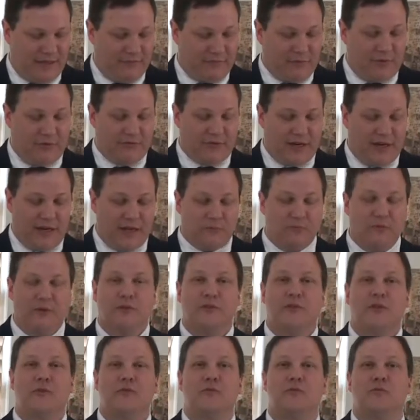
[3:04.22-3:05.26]
have you ever had
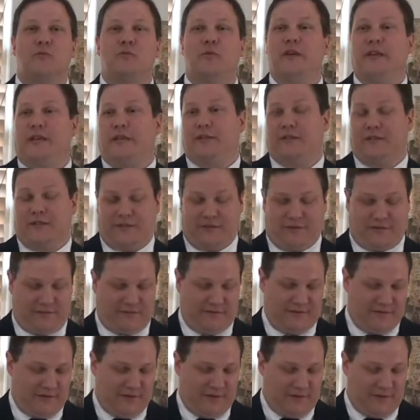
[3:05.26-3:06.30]
one of those weeks?
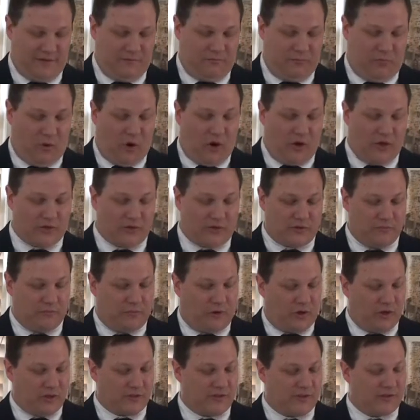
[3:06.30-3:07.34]
Boss or
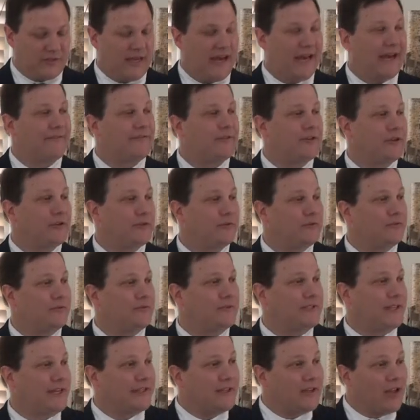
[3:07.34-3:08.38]
bosses after
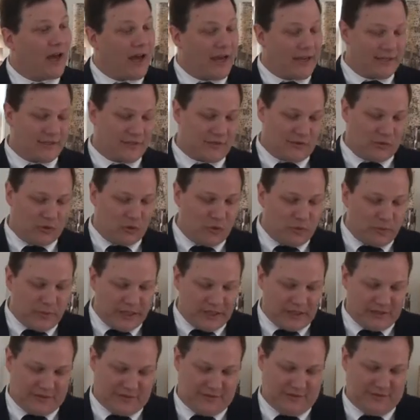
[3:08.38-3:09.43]
you, deadlines
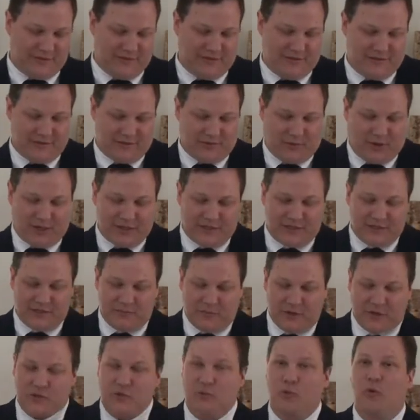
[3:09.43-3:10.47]
looming, twice
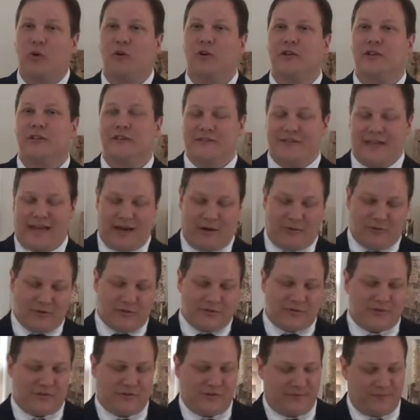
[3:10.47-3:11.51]
as much work as
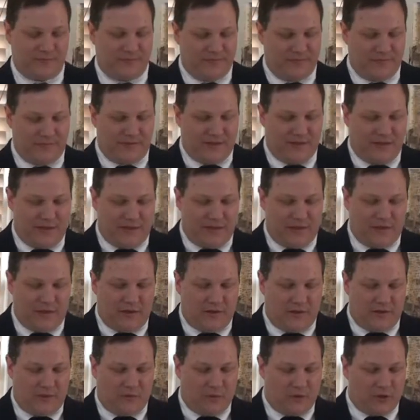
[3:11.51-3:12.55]
hours?
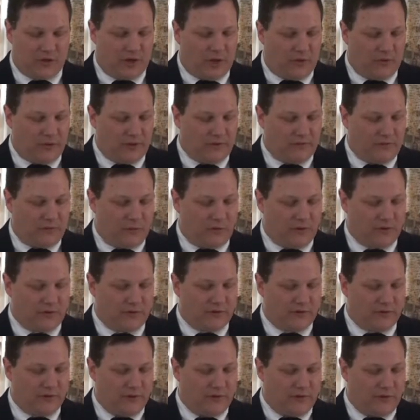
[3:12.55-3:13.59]
We're going
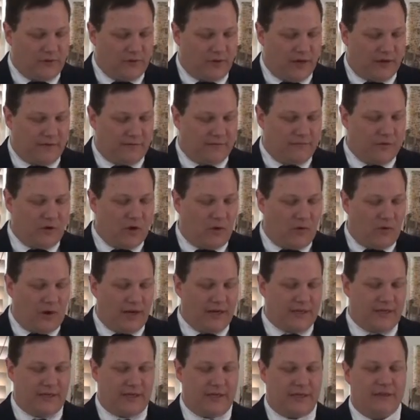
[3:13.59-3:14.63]
forth, you have no
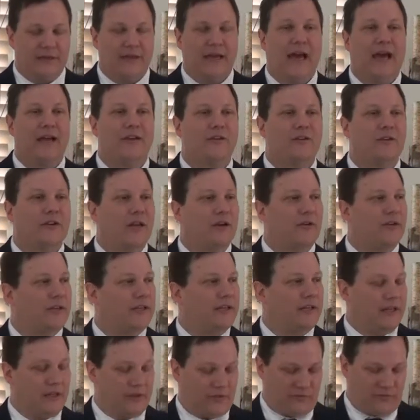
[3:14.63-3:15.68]
idea how you're going
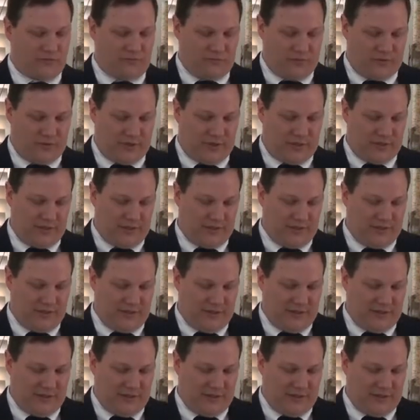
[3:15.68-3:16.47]
to get through it.